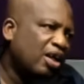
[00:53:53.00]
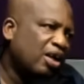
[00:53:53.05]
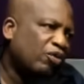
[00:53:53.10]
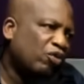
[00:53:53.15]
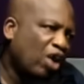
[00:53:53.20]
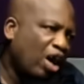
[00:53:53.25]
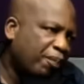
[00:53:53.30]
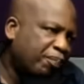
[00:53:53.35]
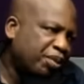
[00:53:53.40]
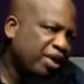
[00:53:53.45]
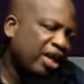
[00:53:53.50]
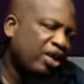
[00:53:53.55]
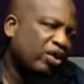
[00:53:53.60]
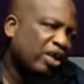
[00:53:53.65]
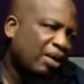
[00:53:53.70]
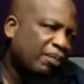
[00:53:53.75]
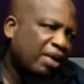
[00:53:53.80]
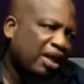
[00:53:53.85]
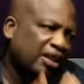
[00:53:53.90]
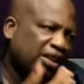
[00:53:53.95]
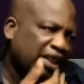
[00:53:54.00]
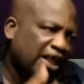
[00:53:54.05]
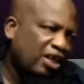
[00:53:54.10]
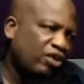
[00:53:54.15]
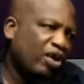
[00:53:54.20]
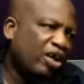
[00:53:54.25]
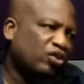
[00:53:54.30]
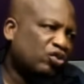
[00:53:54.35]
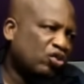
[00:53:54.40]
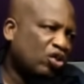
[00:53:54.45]
where Pierre you come and
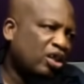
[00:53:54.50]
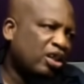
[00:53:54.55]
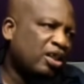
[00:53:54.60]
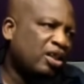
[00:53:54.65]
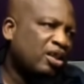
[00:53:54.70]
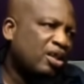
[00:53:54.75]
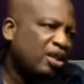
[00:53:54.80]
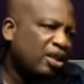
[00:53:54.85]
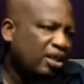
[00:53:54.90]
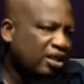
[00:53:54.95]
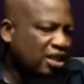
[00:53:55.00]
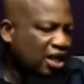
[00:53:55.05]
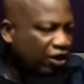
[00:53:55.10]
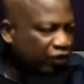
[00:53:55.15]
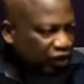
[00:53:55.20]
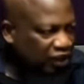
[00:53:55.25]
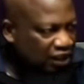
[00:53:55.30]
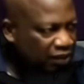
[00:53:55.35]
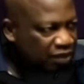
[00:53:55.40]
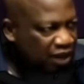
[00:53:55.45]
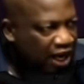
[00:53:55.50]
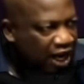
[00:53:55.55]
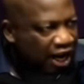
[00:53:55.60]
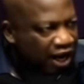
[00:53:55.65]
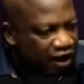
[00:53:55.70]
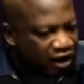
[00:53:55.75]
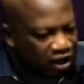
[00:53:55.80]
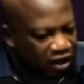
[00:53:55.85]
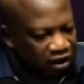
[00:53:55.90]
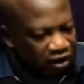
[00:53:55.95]
tell your story near Hesebia